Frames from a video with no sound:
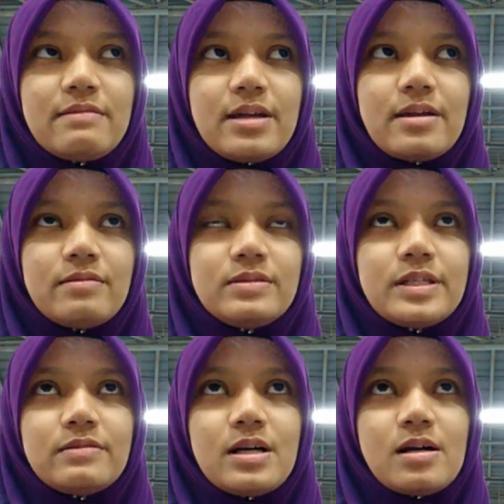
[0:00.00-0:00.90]

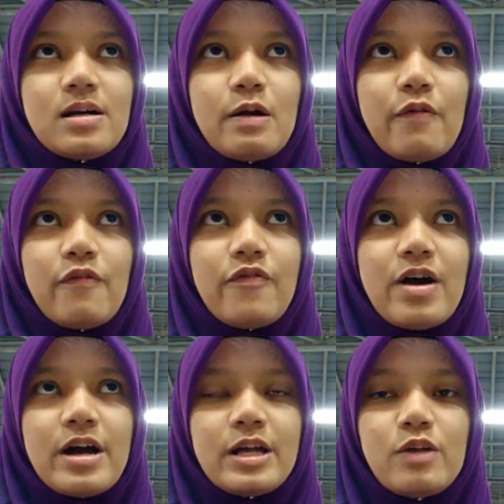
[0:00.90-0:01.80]
there are
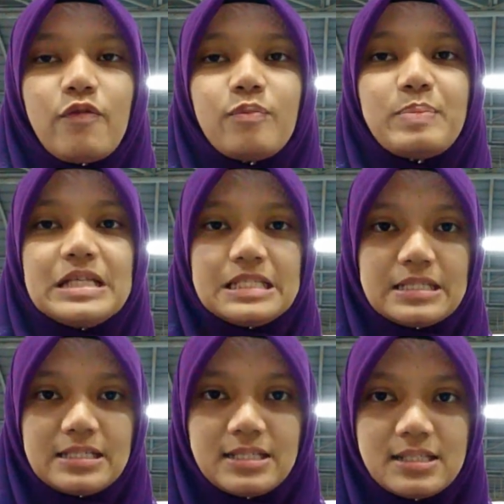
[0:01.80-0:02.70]
5
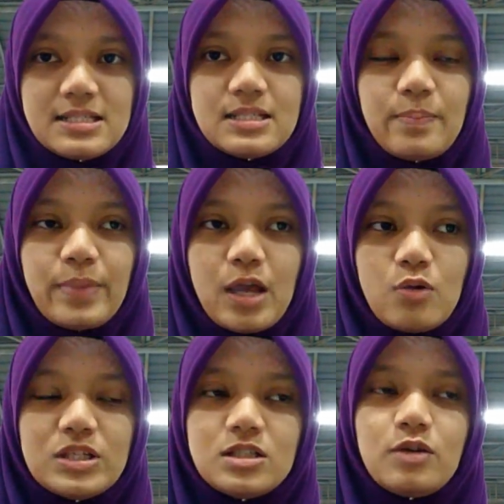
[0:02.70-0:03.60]
pictures,
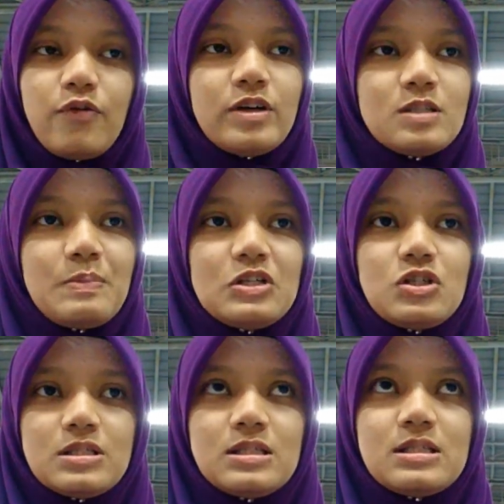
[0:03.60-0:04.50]
which are the first
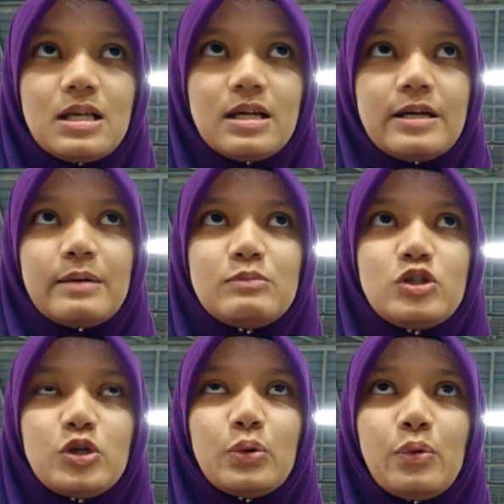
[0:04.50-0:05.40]
pictures
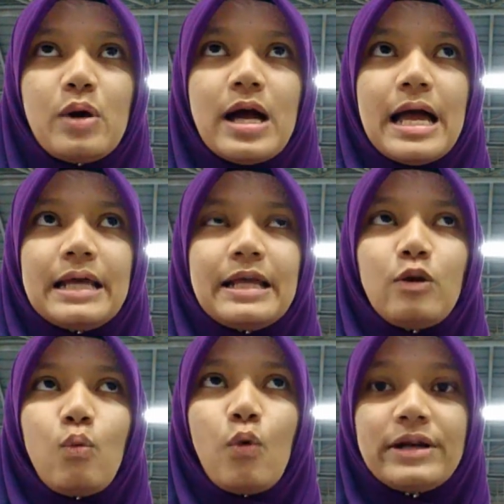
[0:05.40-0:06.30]
show that
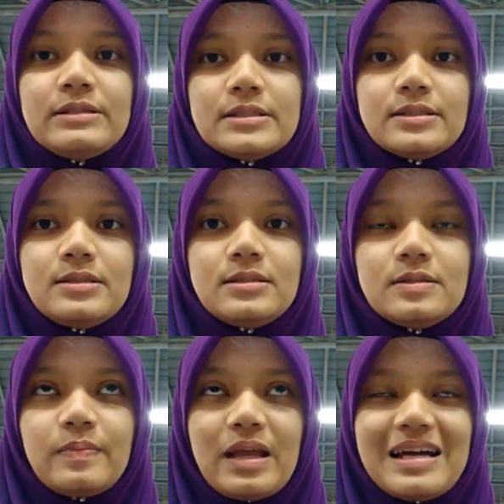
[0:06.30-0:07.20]
one girl,
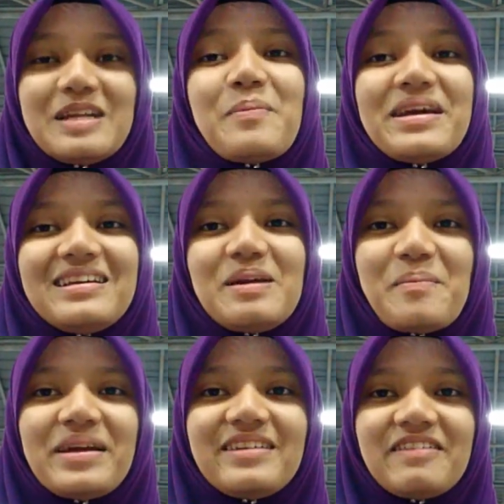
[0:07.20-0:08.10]
the
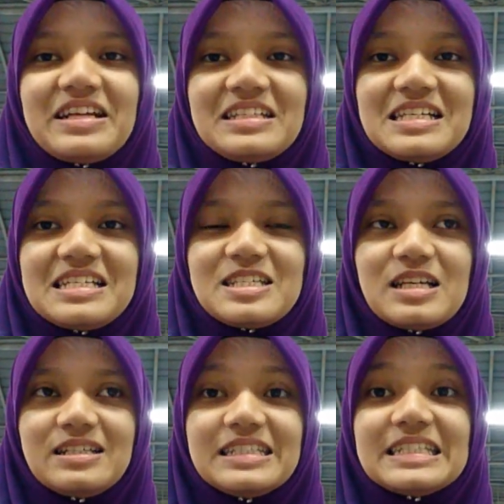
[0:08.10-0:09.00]
main character is
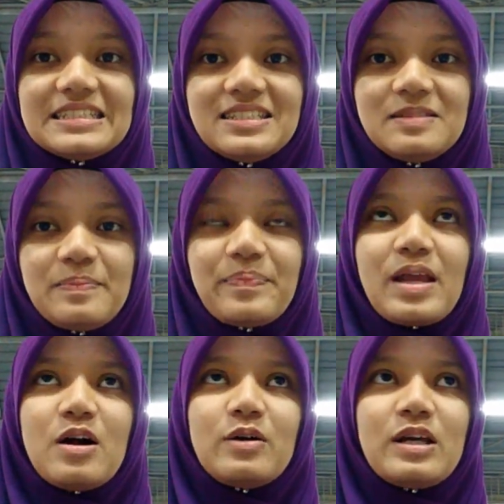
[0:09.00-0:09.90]
a girl,
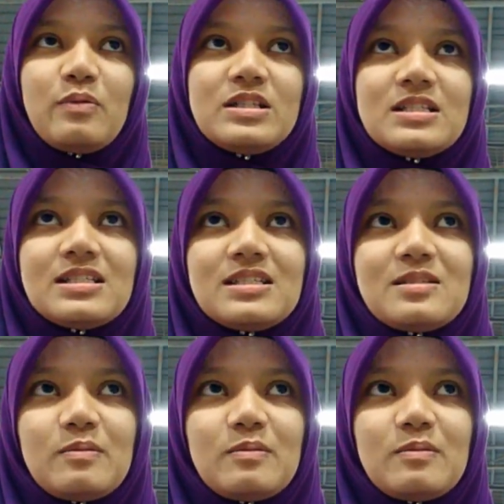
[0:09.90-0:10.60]
okay, which is